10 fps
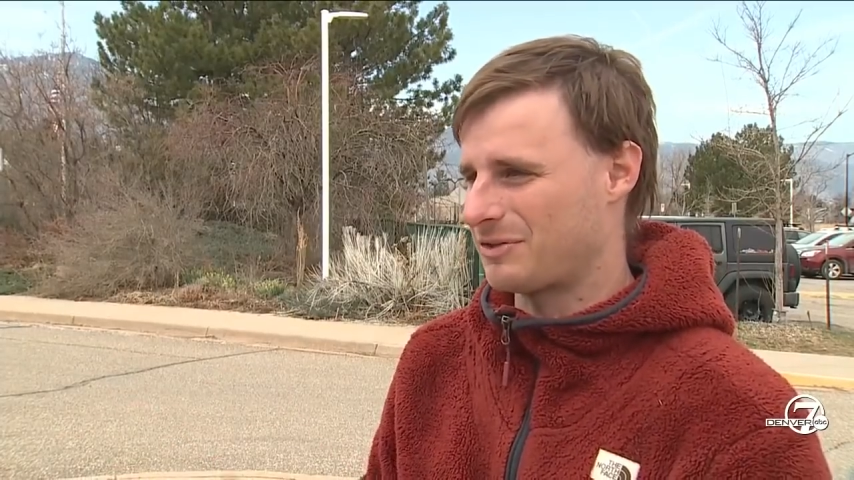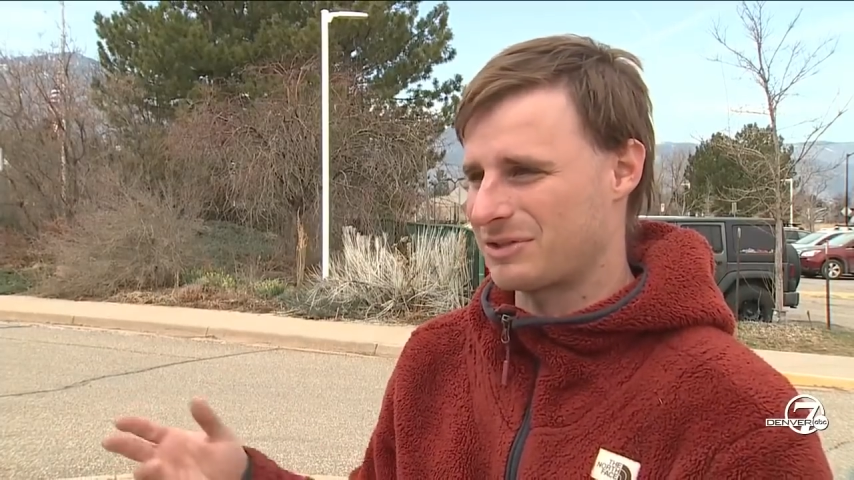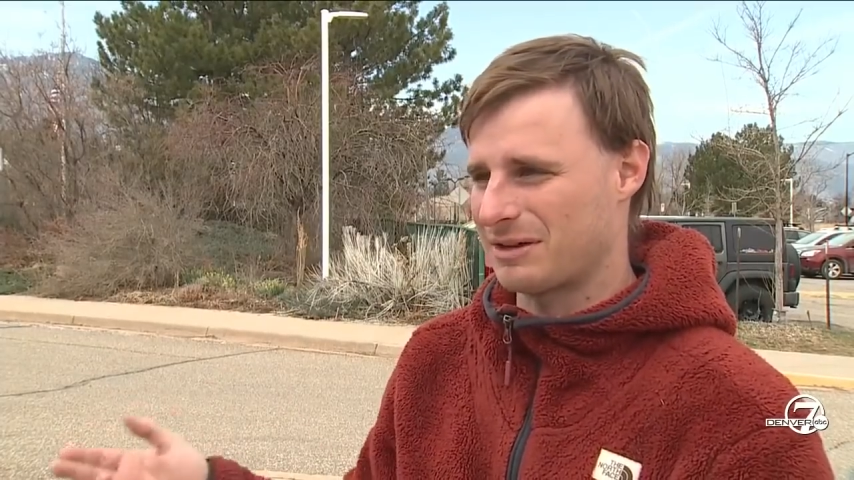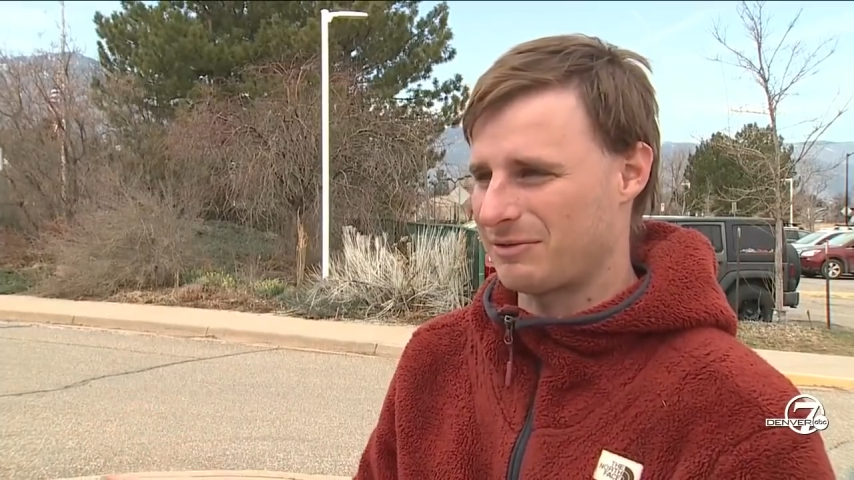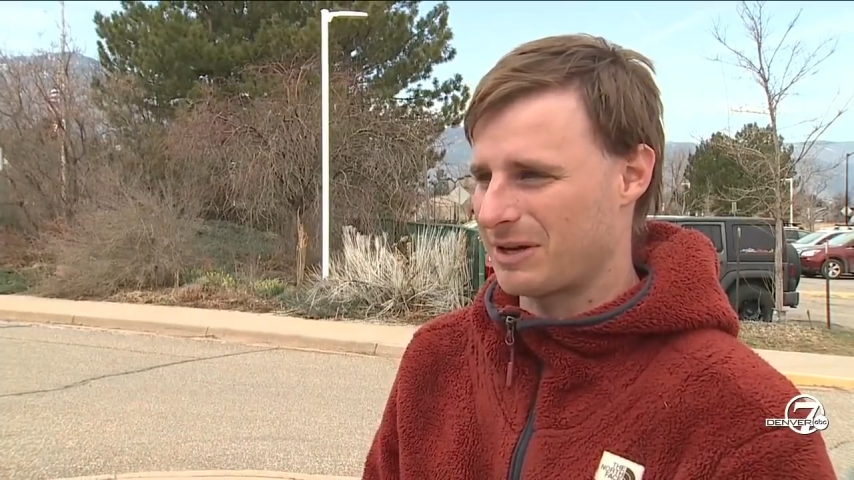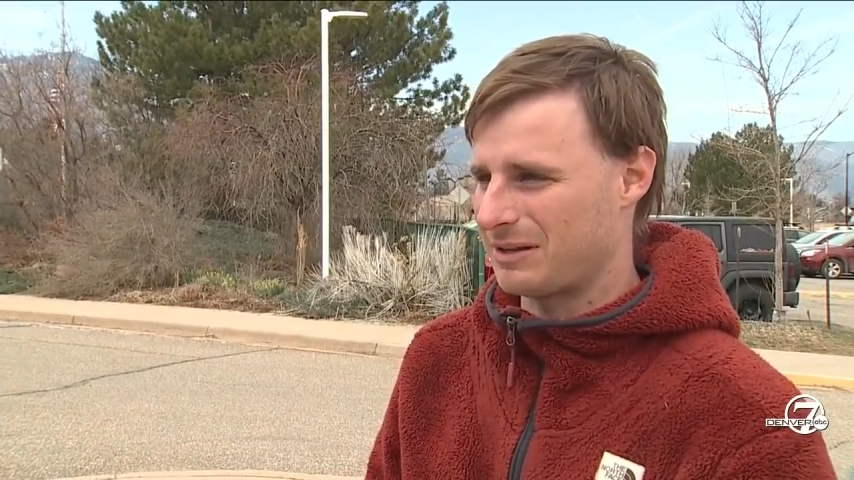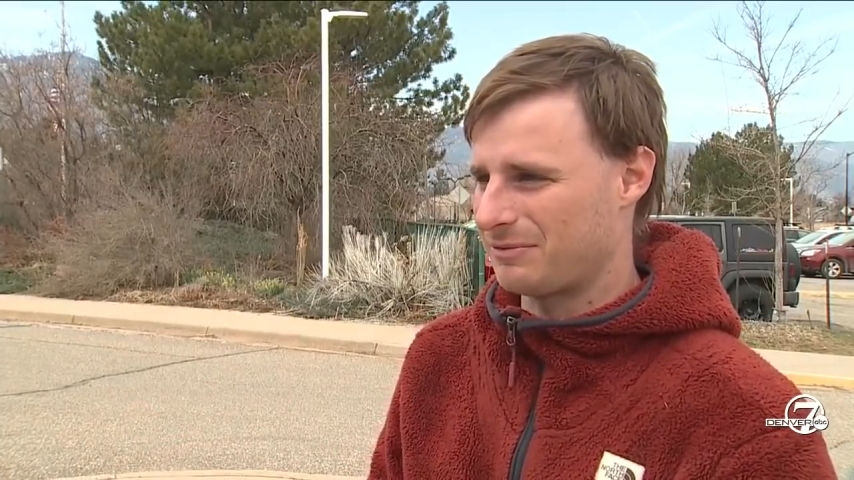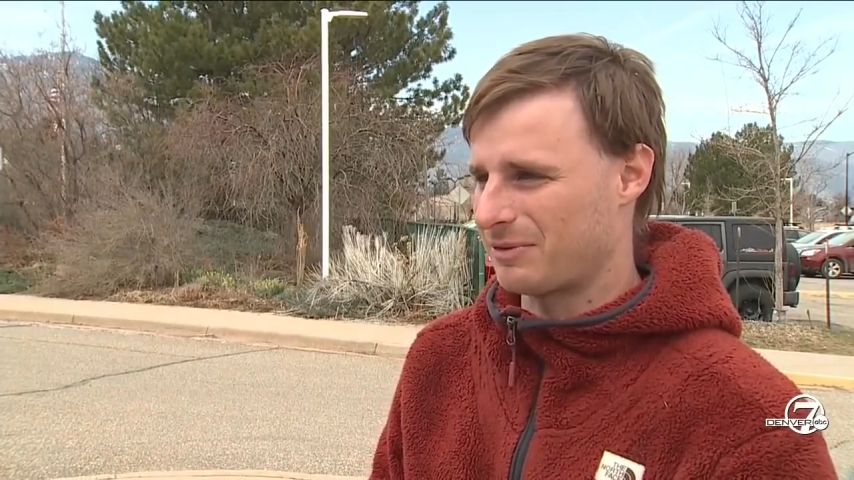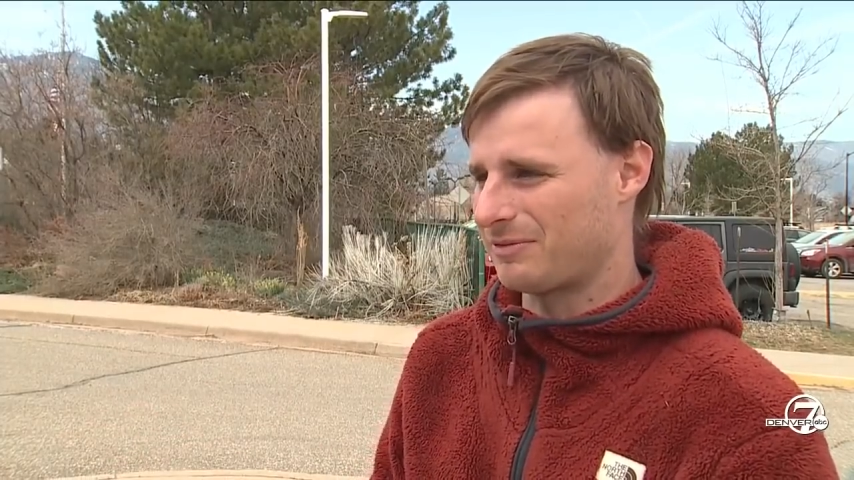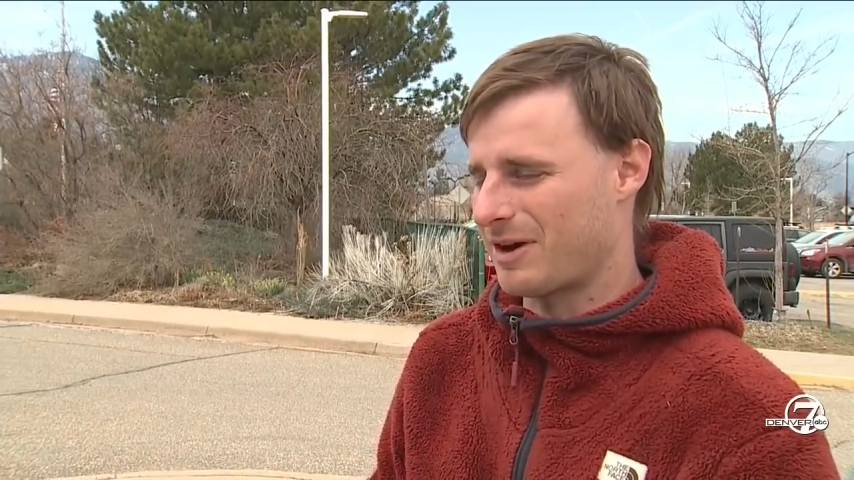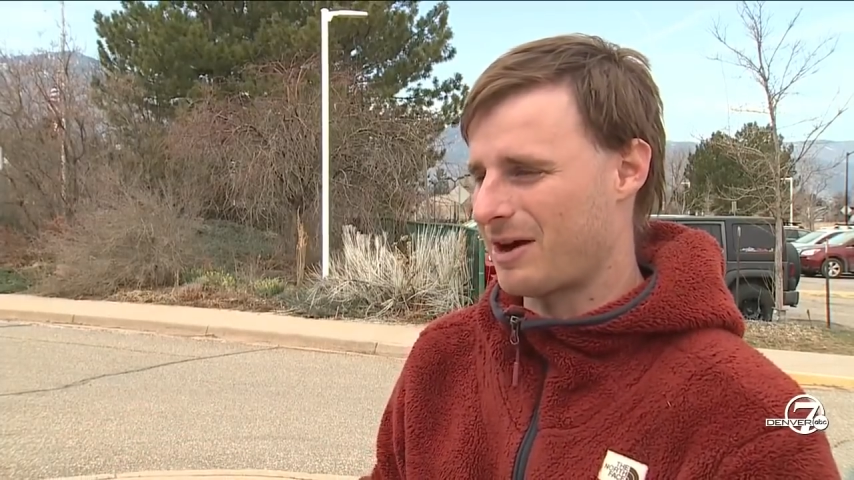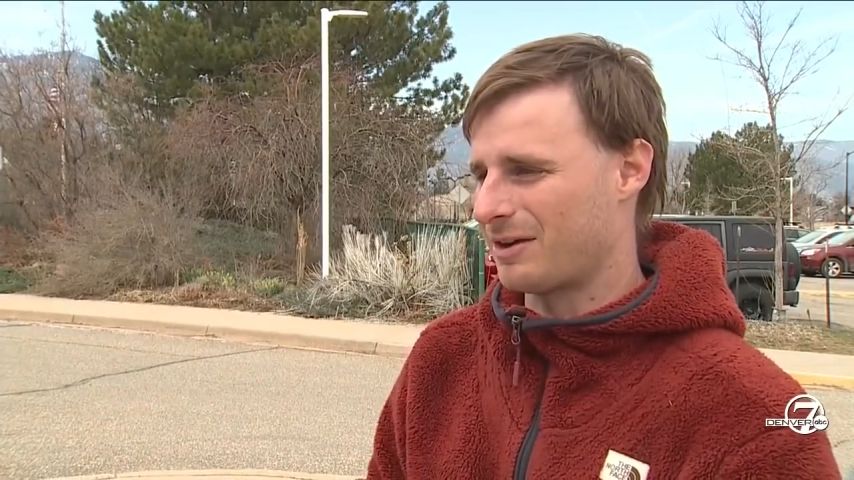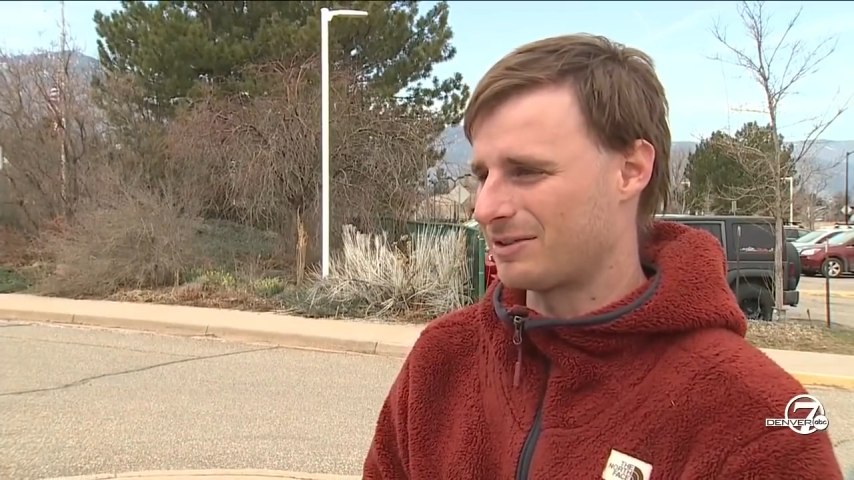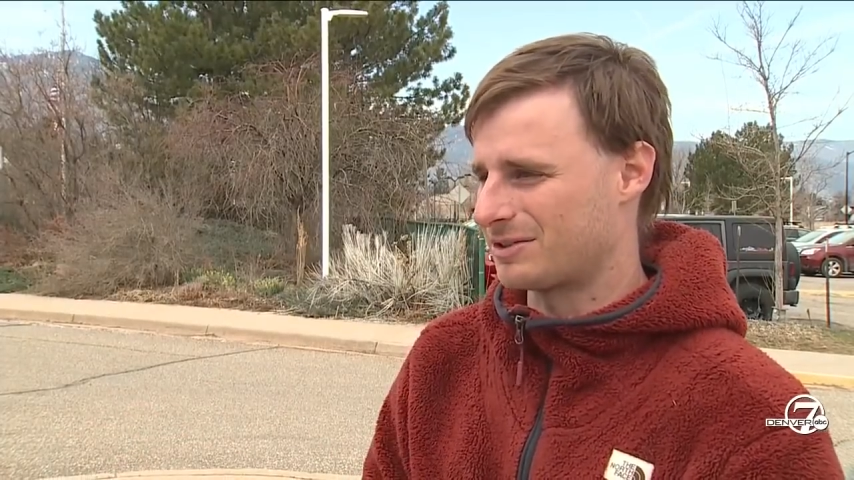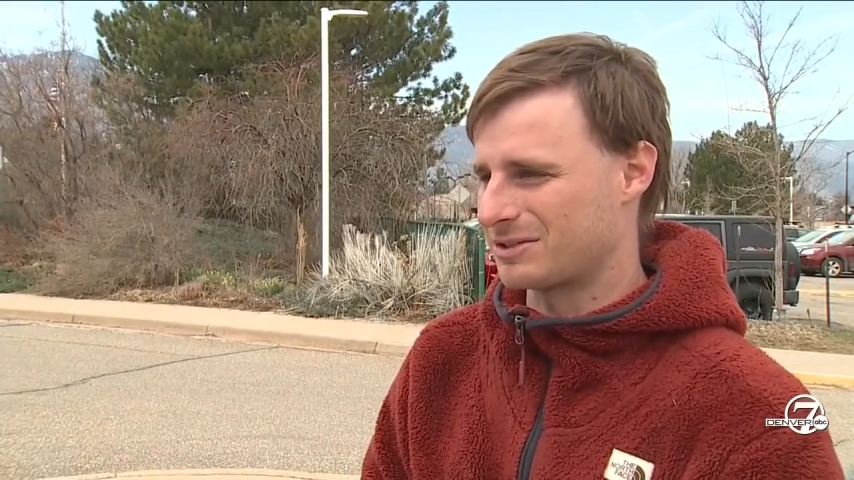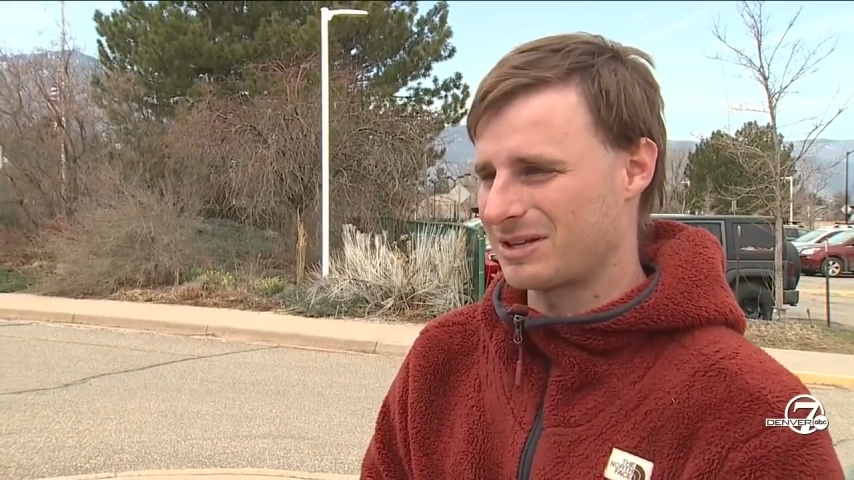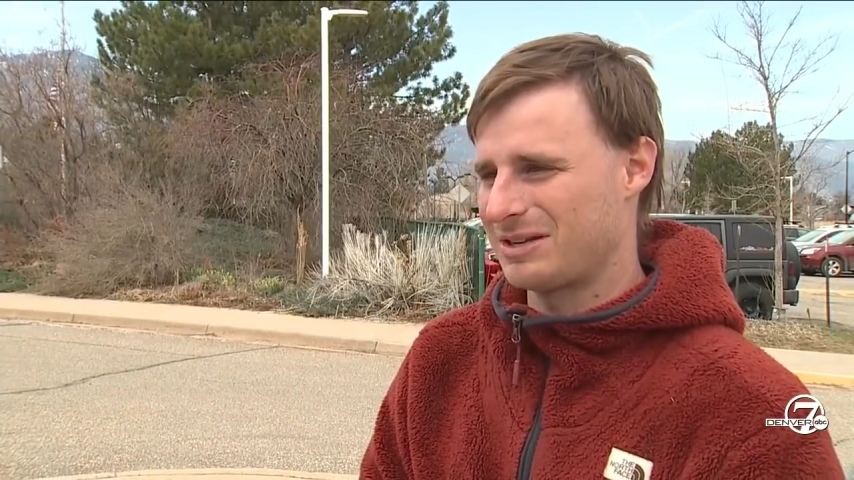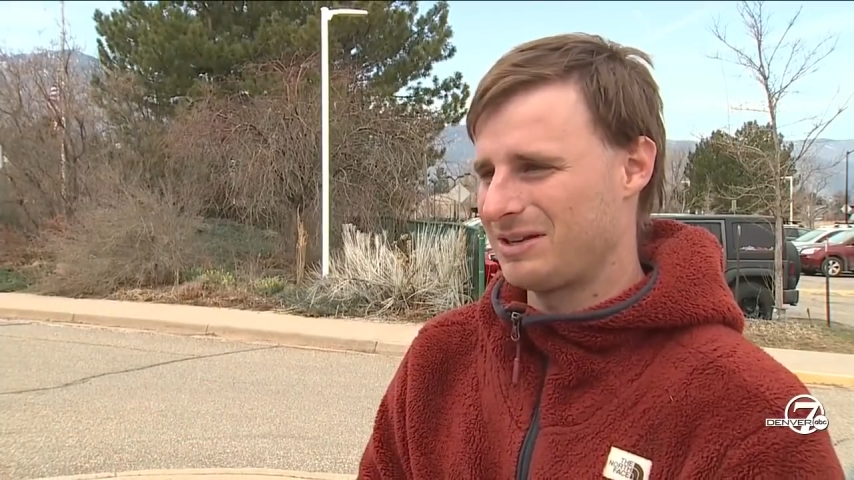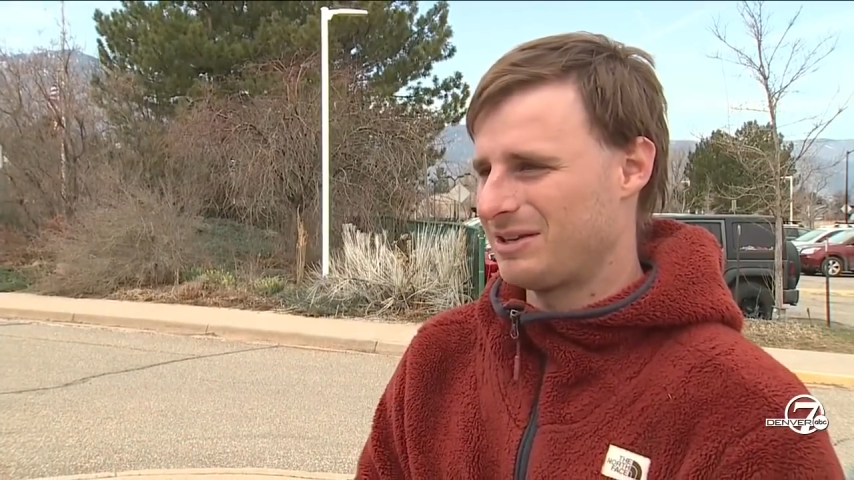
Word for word: have your stuff ready for the fire, it's just